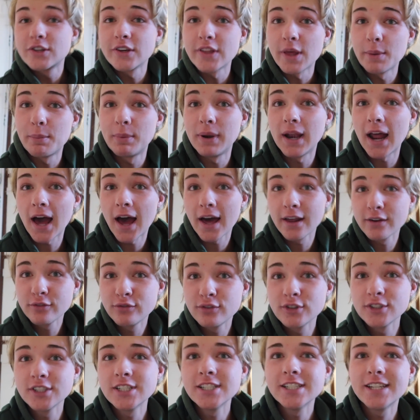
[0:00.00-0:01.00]
So the plan
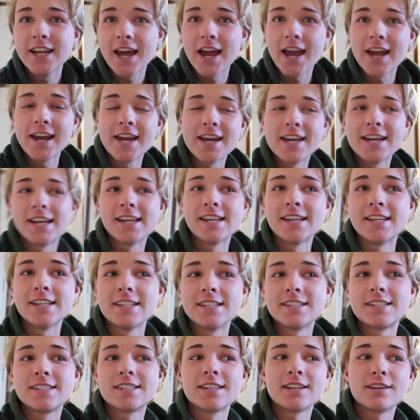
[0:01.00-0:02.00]
for today
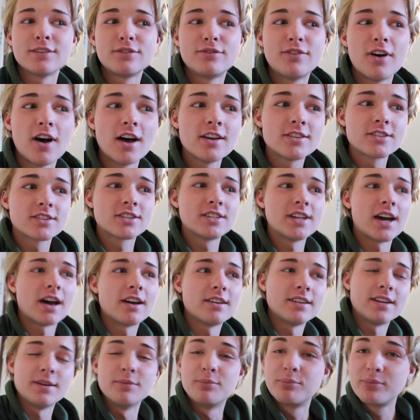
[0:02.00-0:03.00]
is first go
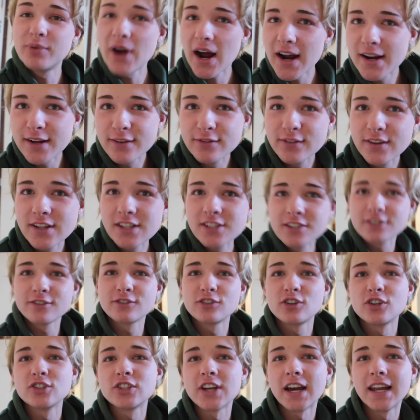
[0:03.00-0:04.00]
down and eat breakfast, because
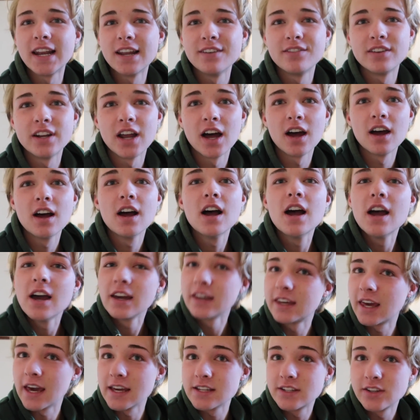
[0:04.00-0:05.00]
of course I live in a
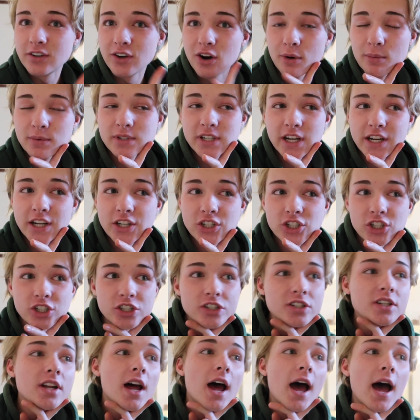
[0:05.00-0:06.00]
case of
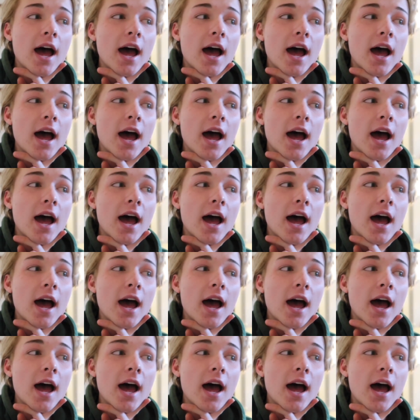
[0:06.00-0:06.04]
accommodation,